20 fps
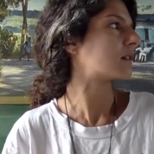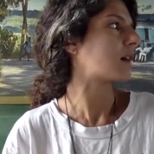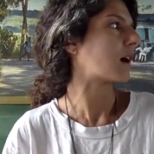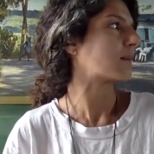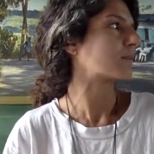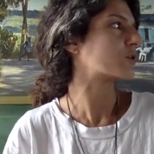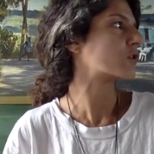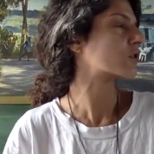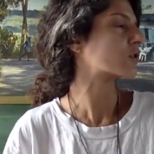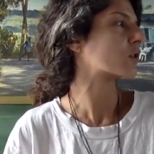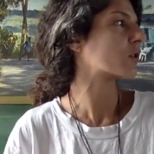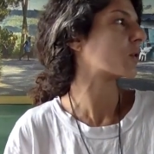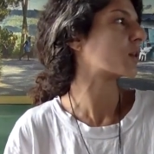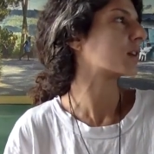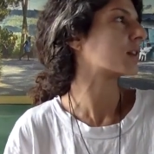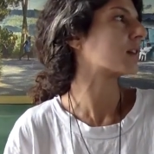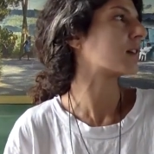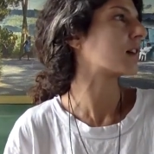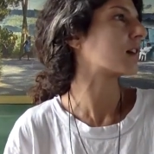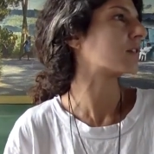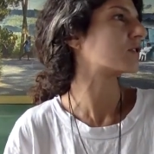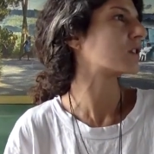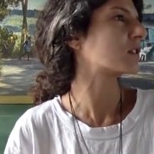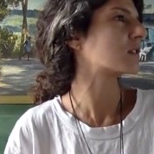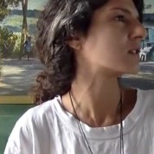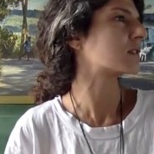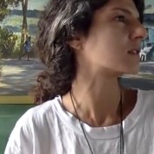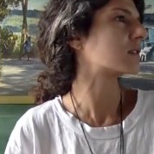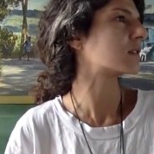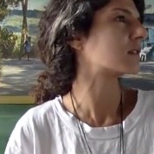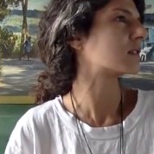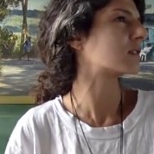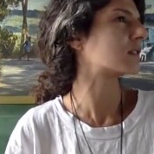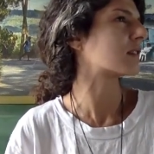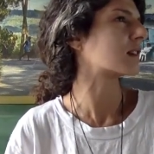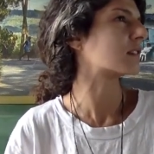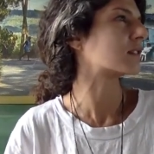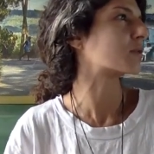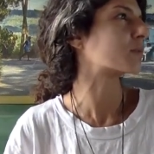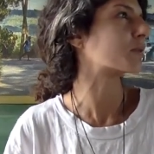I'm just going live just to
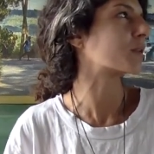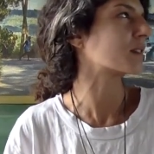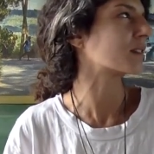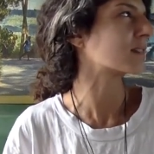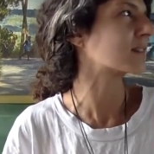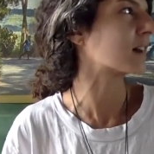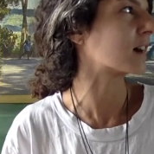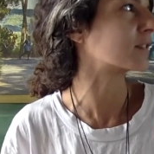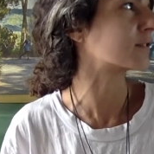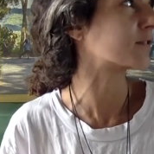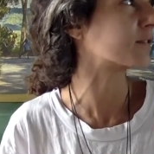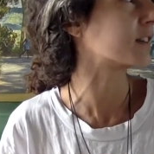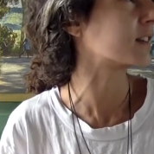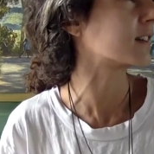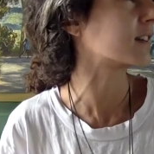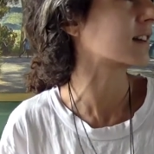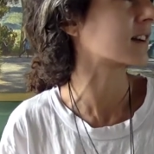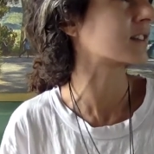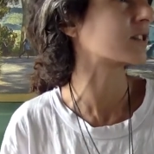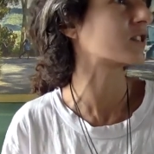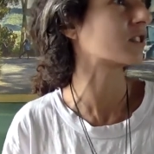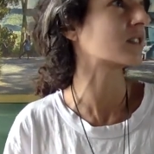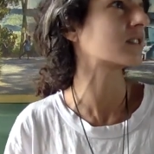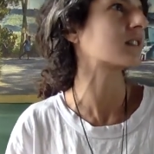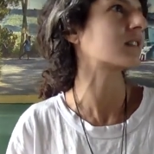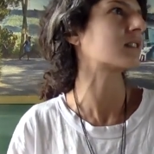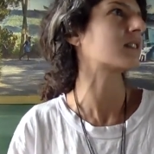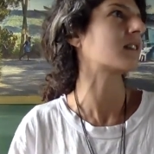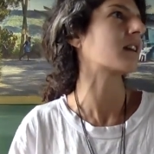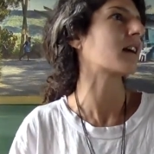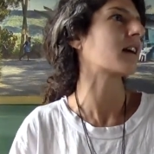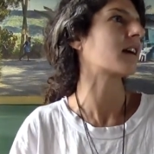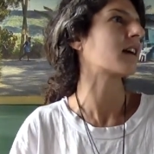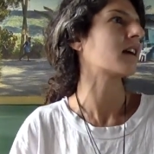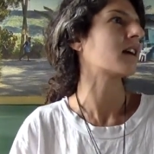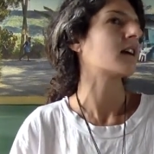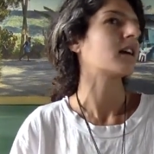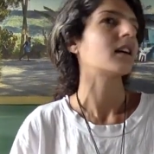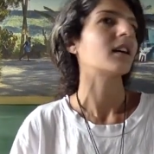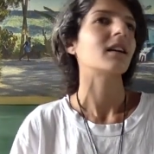express that feeling and just to say,
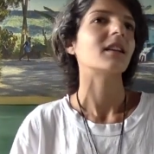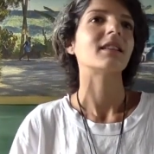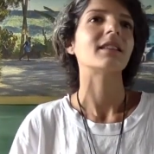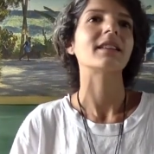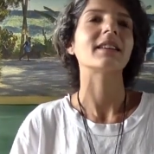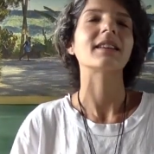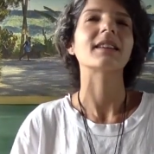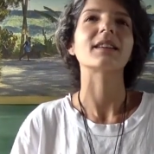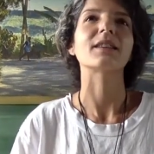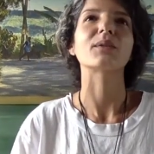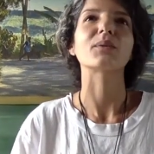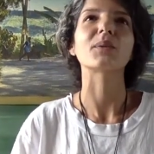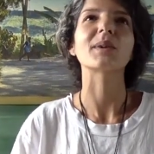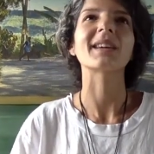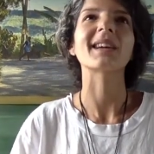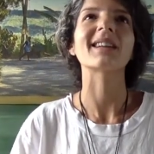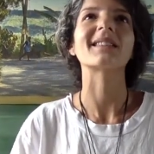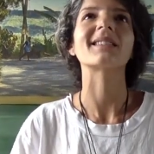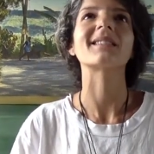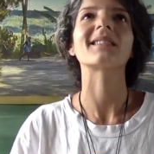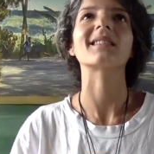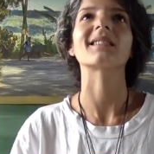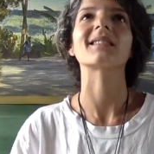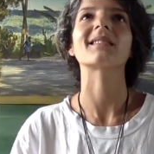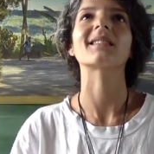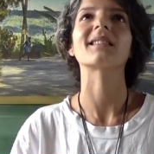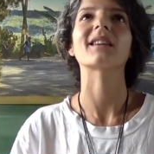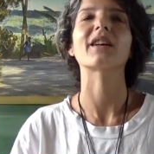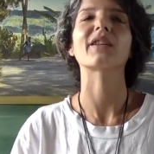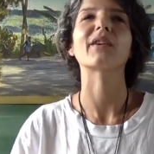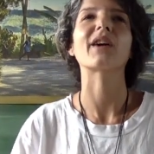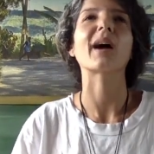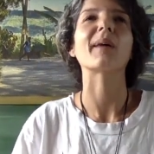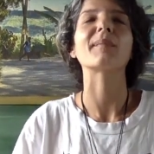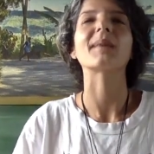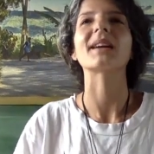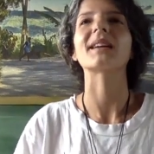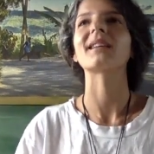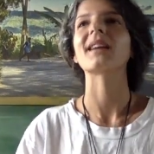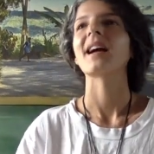ladies, we can stick together. I
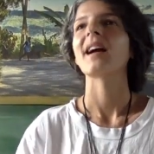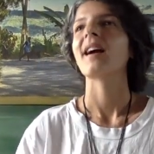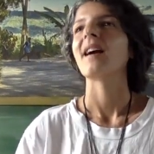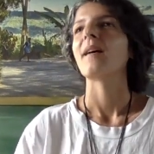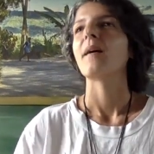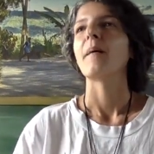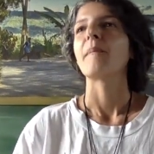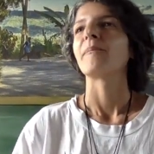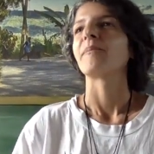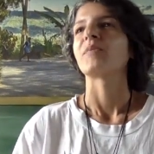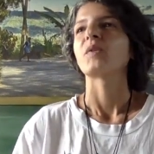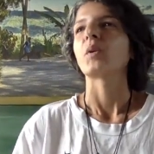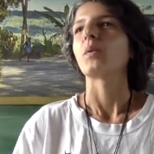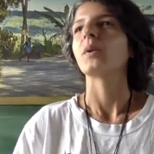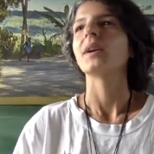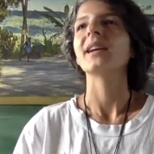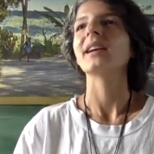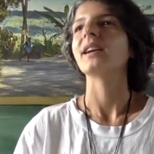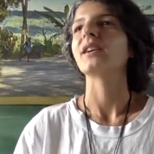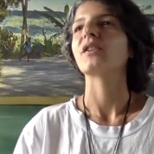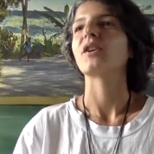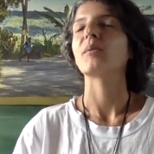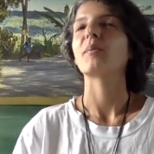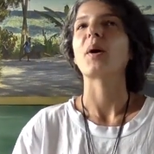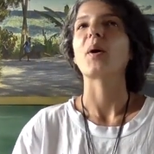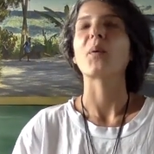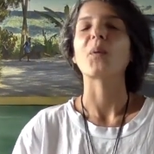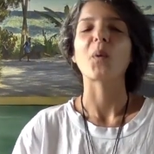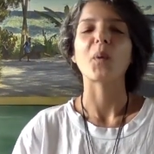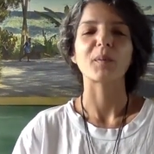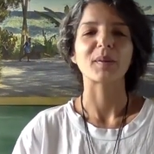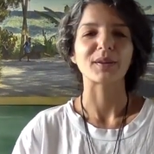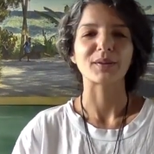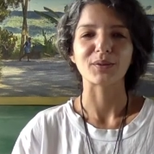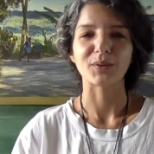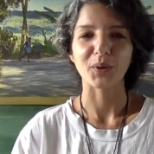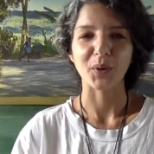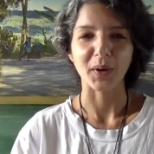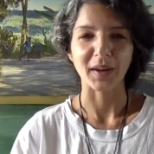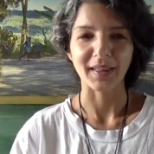mean, we hear about
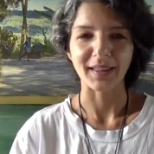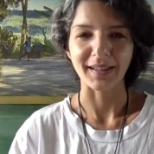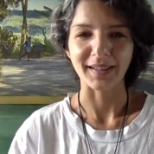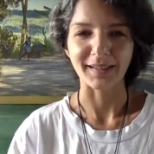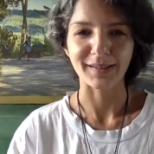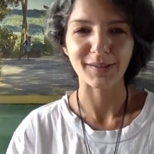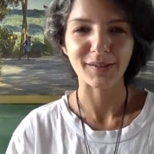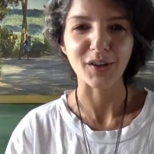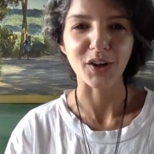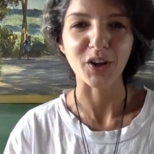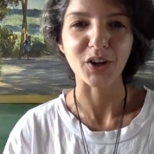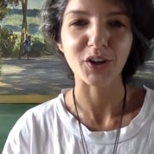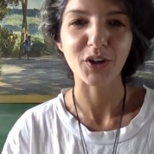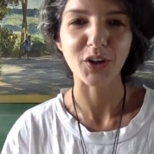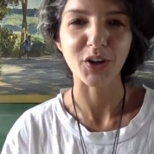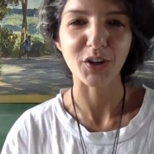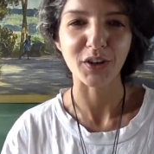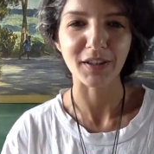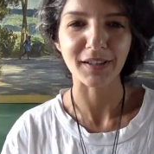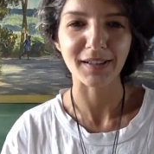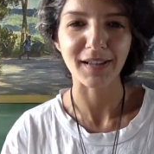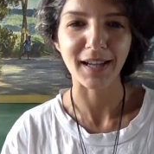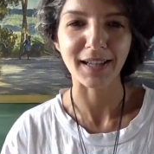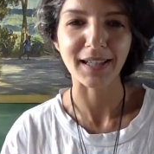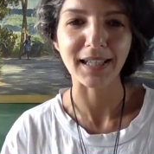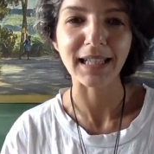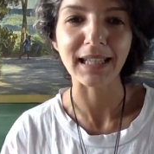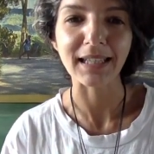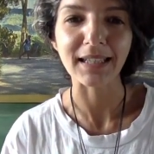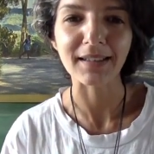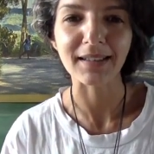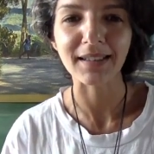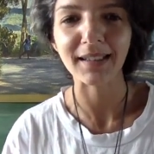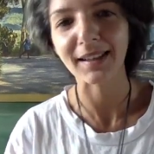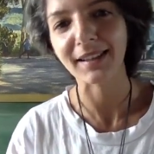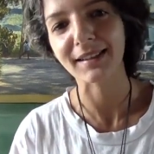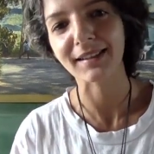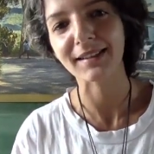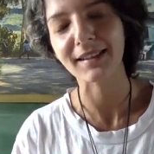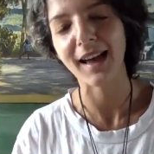women doing these circles and
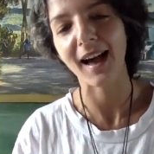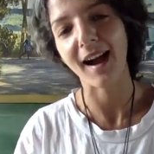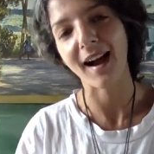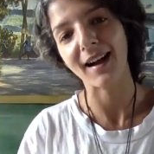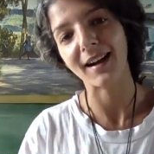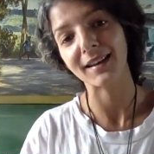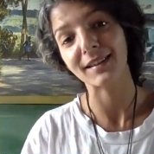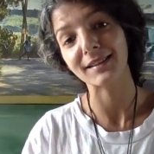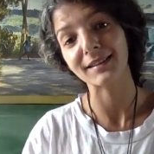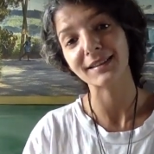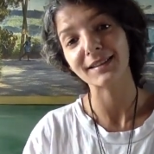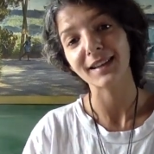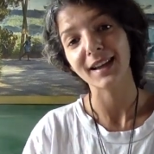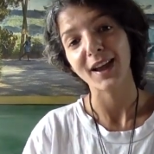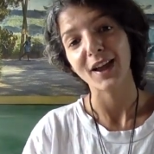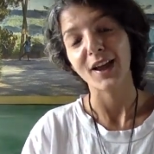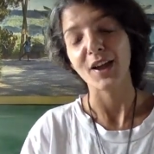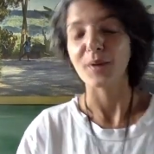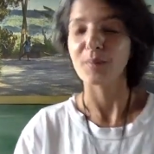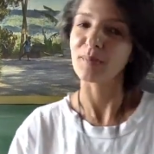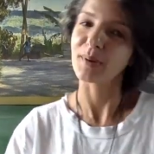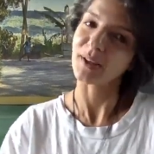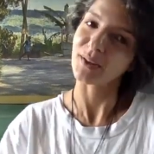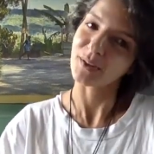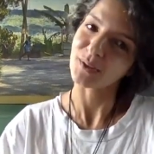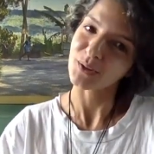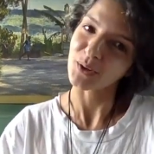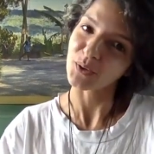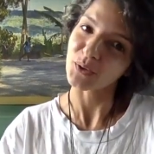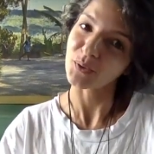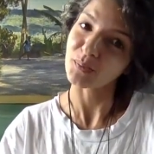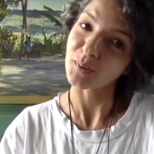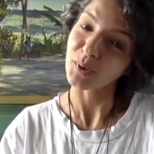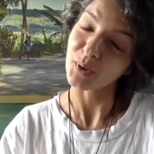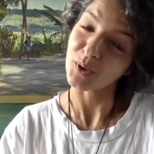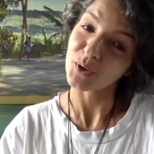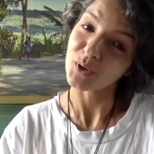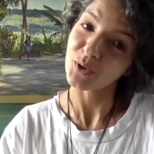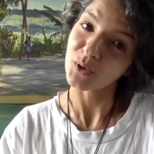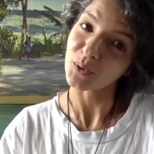healings and being so
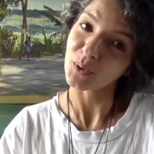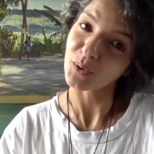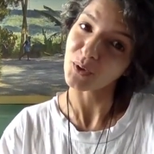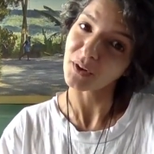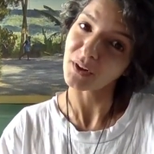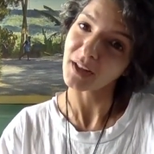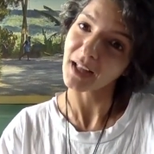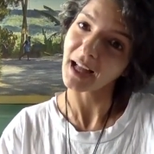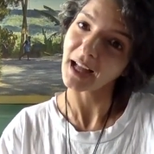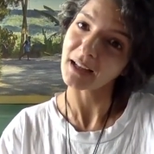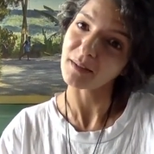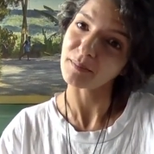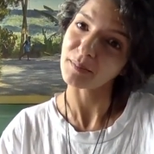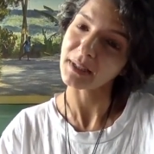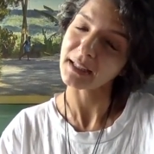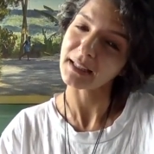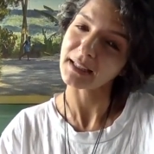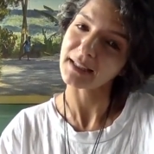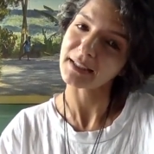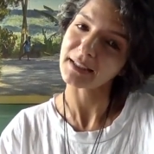spiritual and being a